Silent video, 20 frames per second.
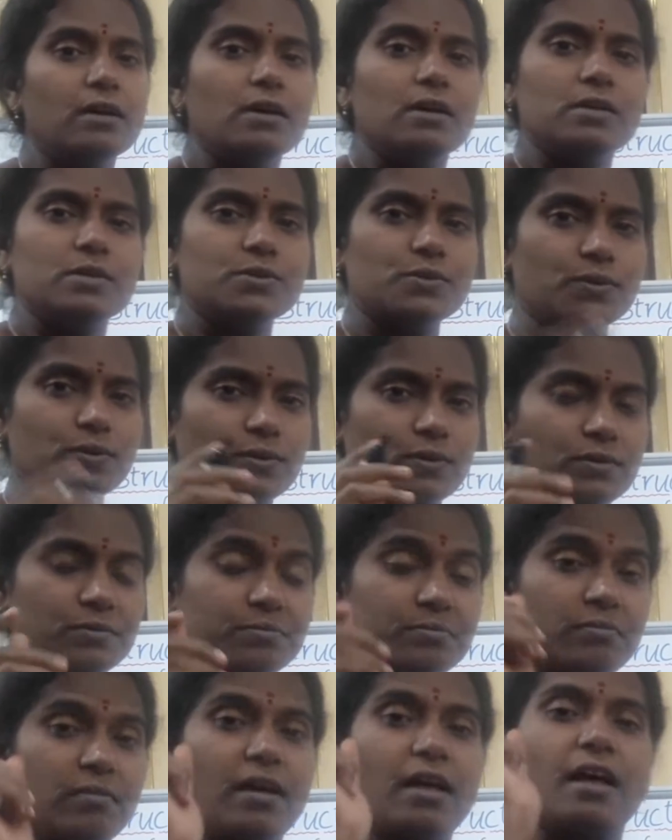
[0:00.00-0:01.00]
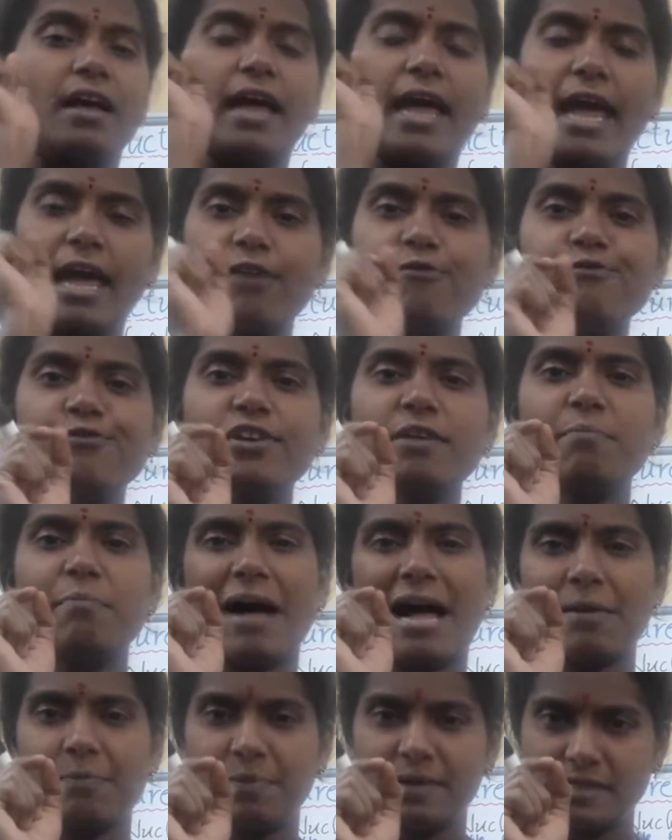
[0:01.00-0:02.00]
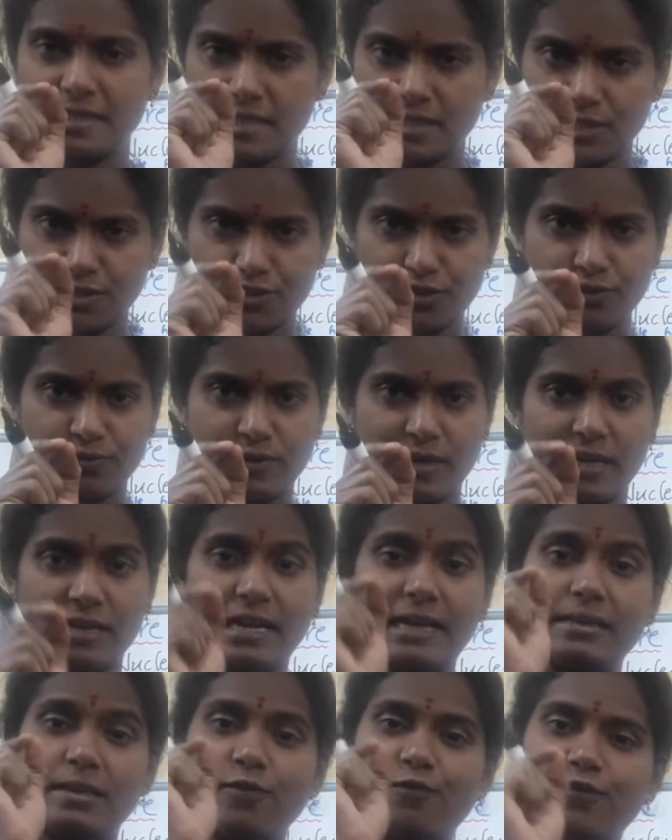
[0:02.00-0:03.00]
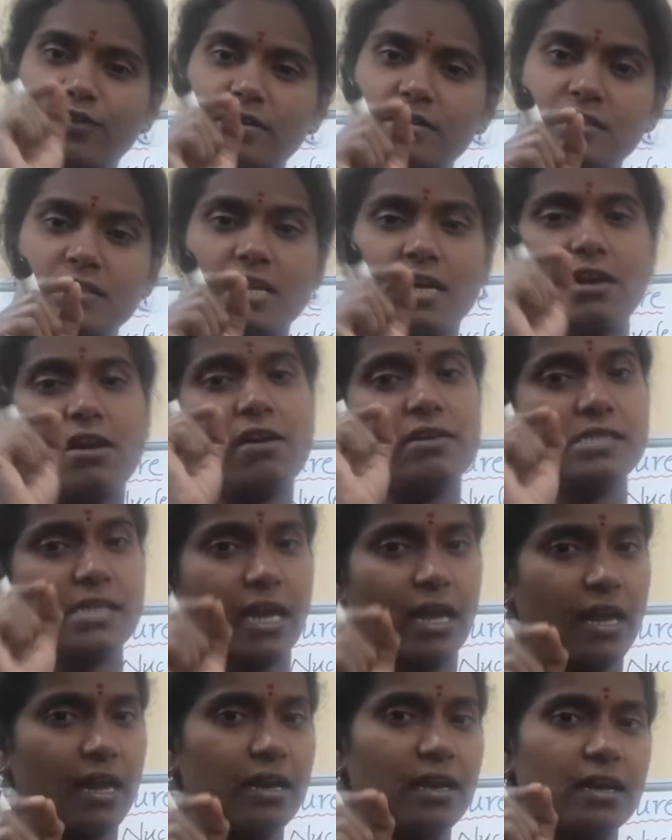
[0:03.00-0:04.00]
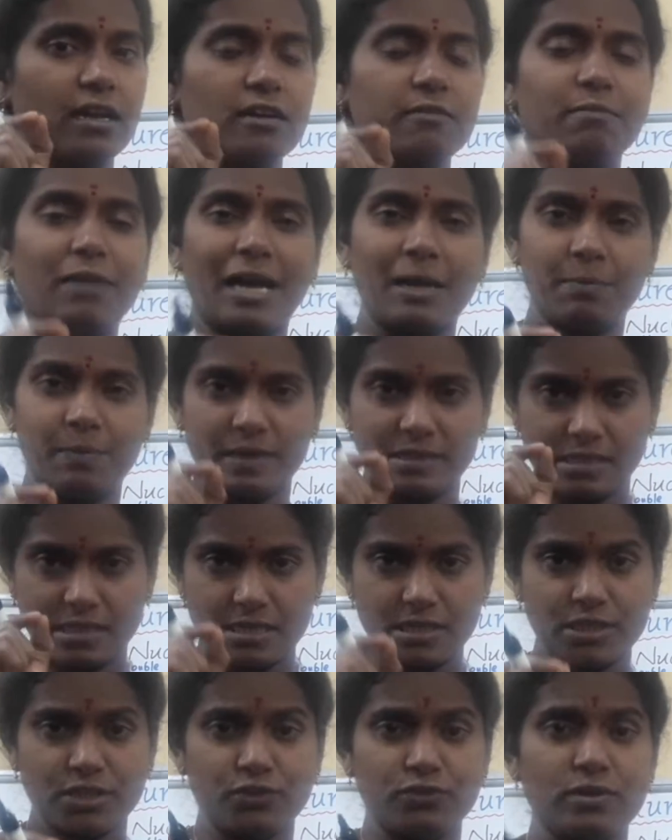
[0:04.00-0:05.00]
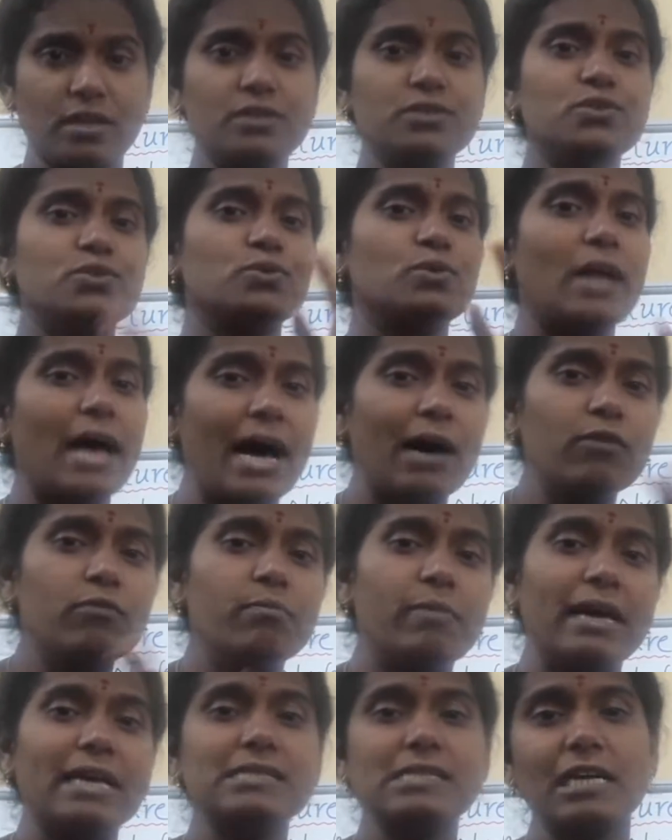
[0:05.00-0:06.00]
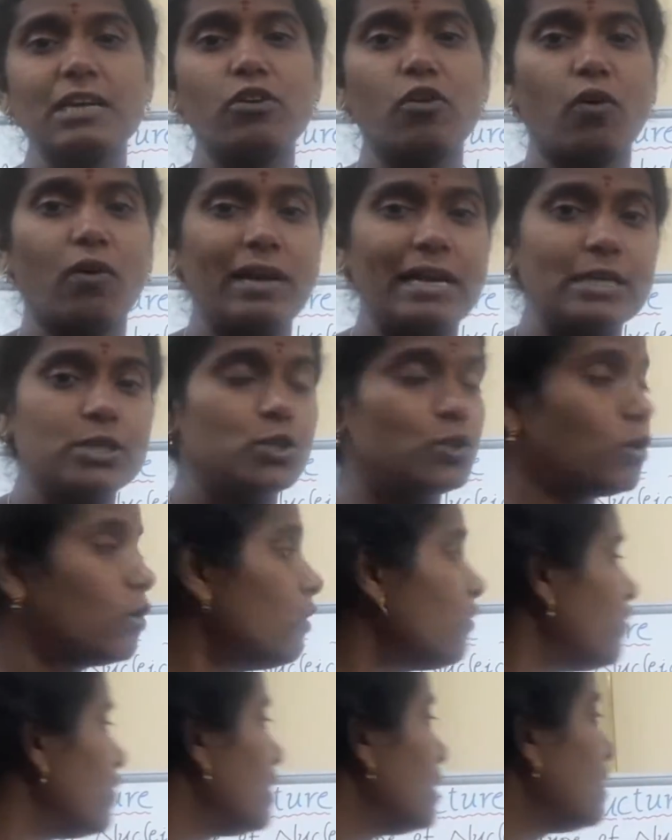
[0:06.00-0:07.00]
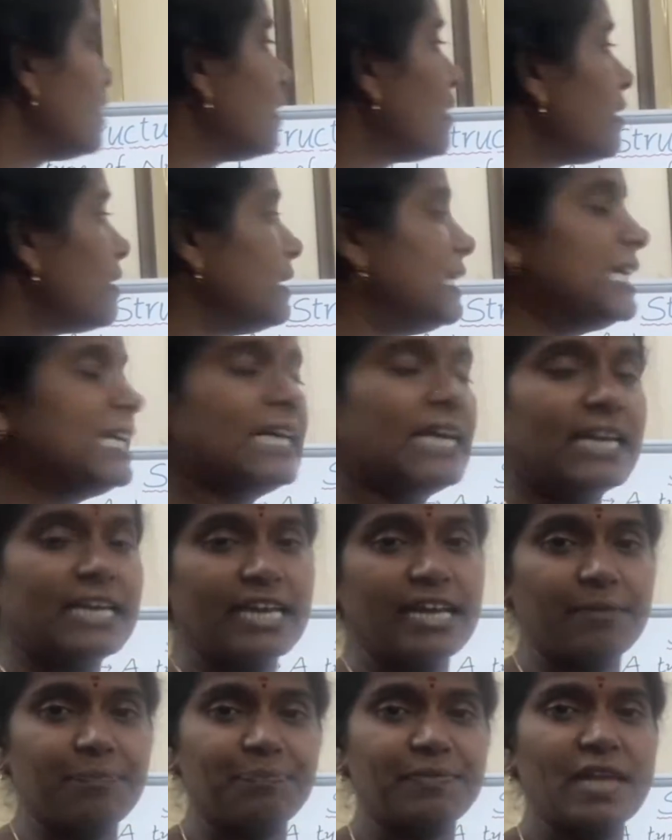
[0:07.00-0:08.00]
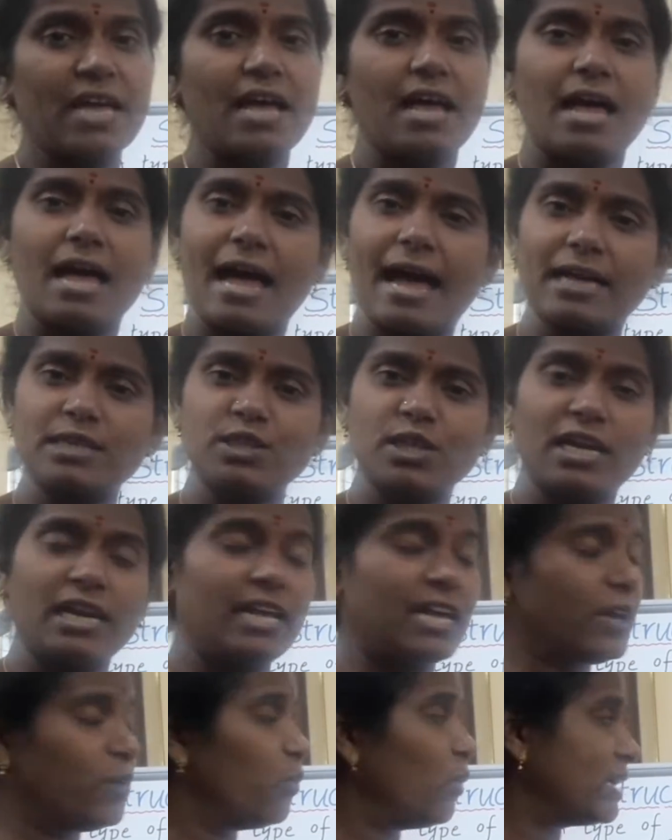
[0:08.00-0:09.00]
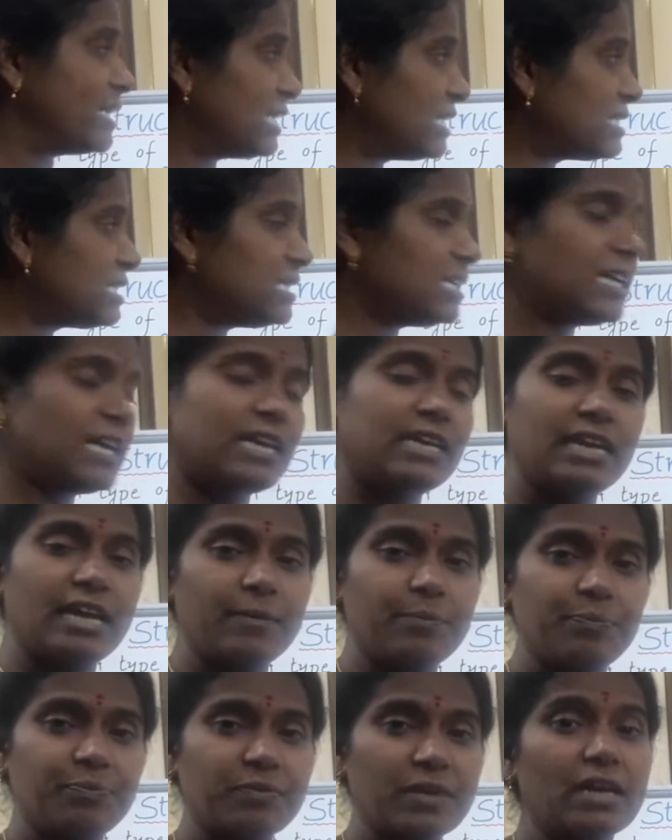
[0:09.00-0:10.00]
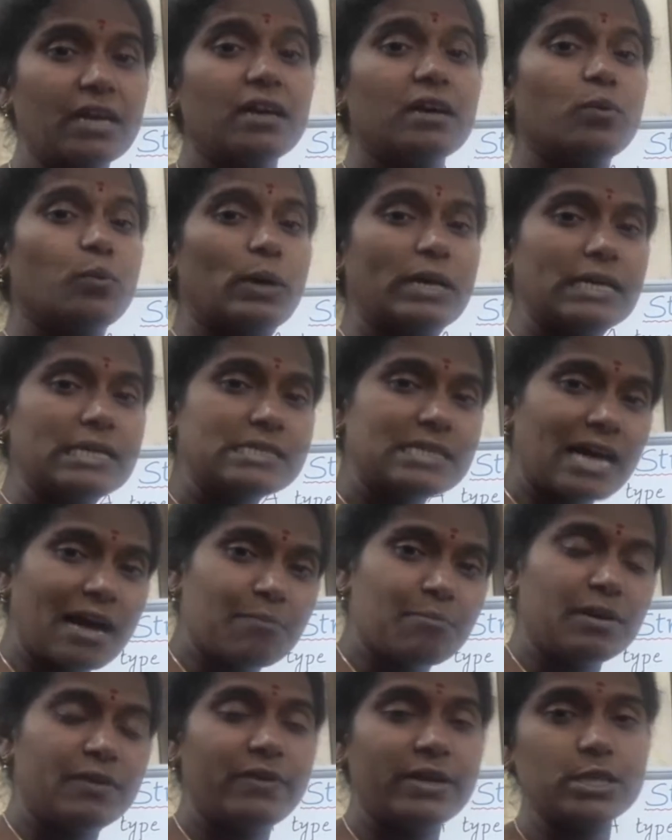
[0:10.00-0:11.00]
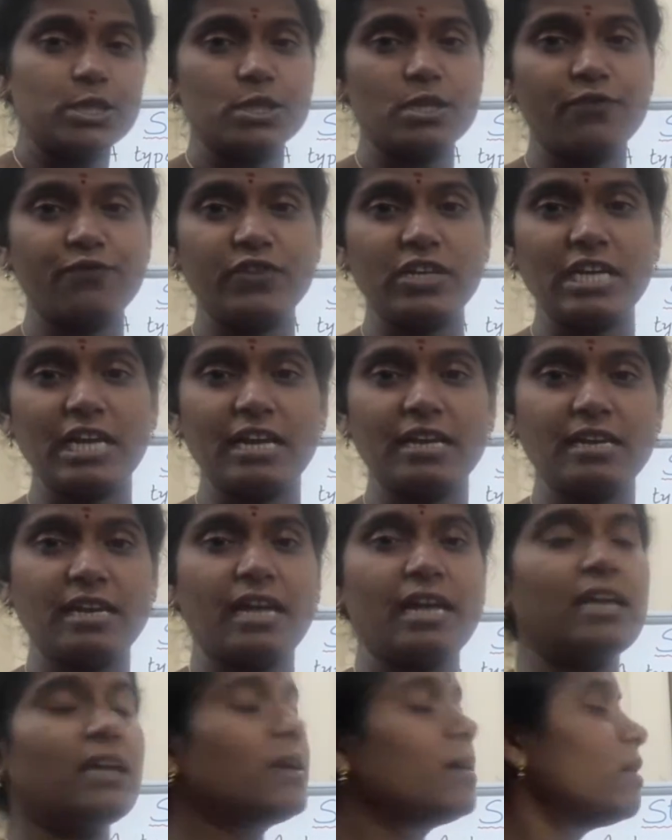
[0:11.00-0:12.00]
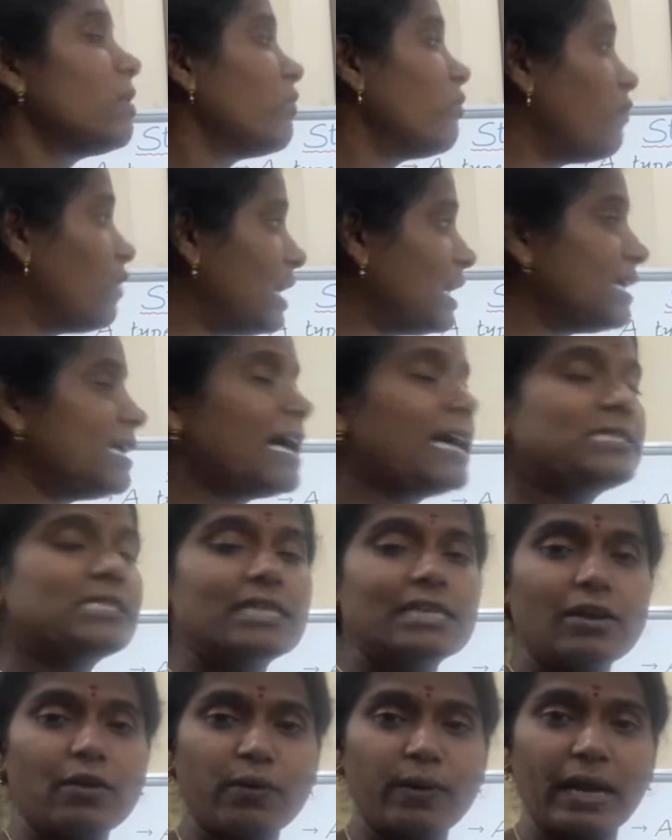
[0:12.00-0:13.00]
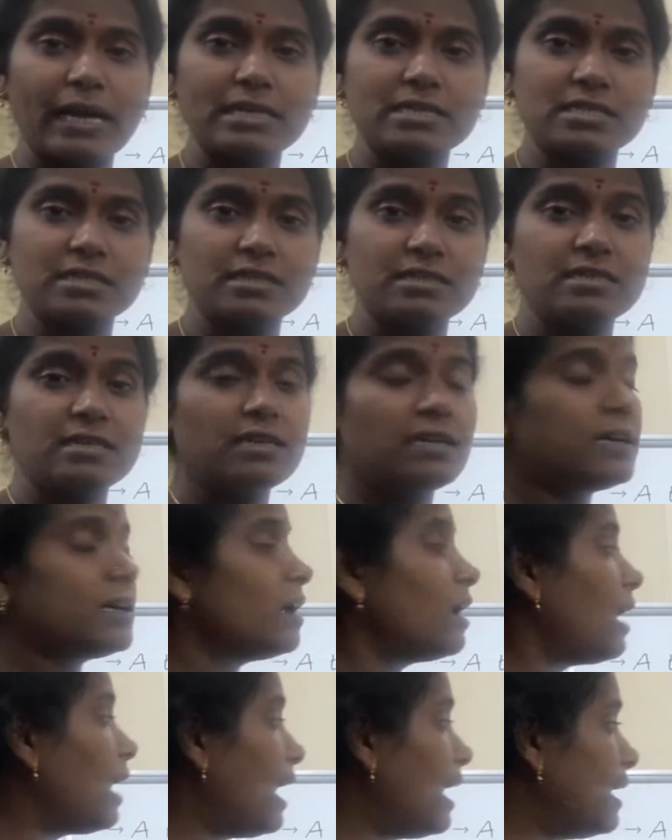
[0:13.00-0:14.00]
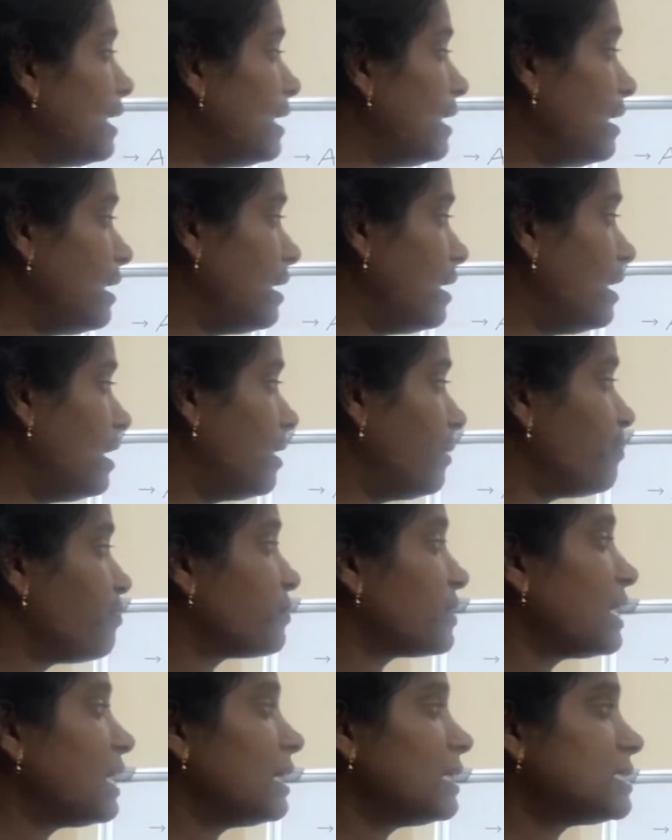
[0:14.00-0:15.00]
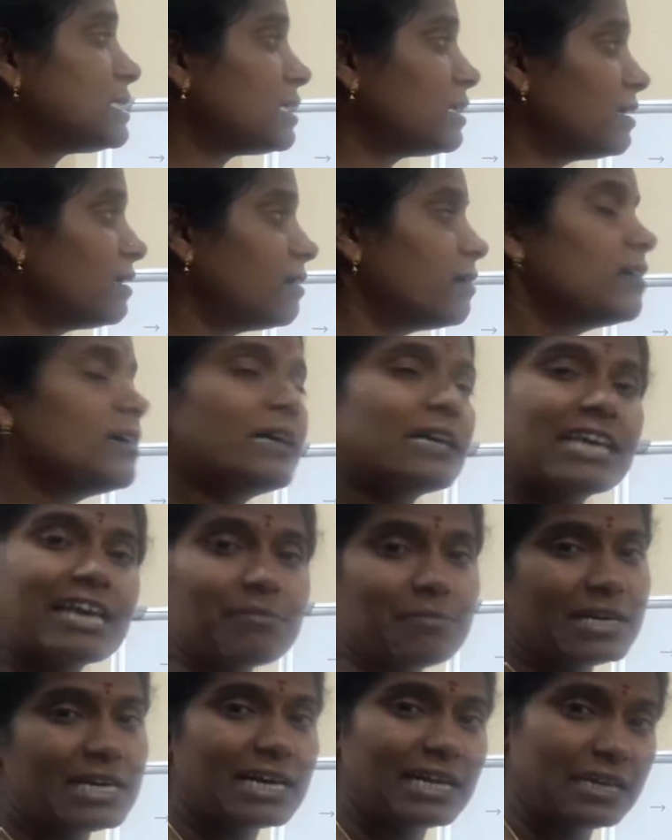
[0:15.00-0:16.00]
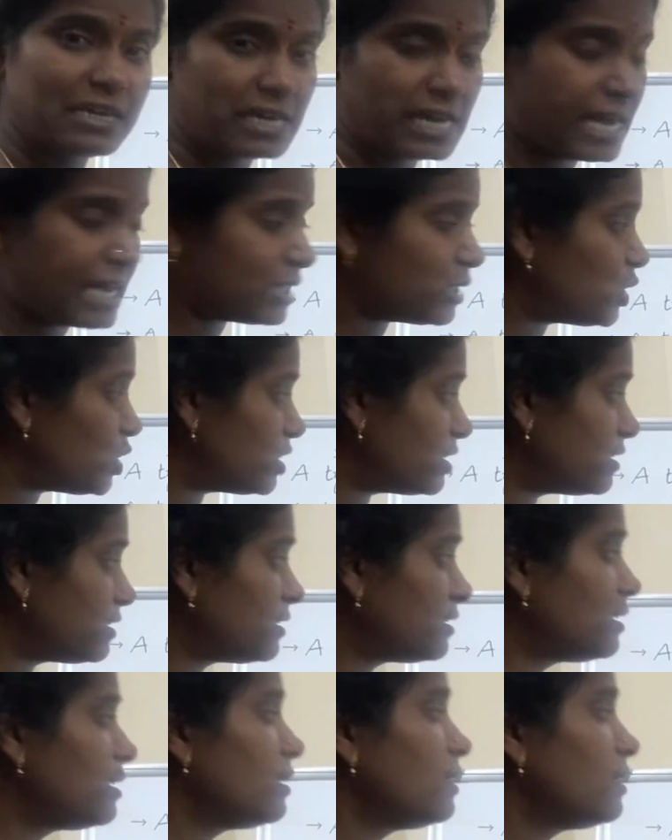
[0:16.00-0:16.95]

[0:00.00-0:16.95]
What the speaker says: So, every BPC student, either first year or second year BPC students should have basic knowledge of DNA. Actually, what is DNA? What is the abbreviation of DNA? Where does it located? And its a chemical nature.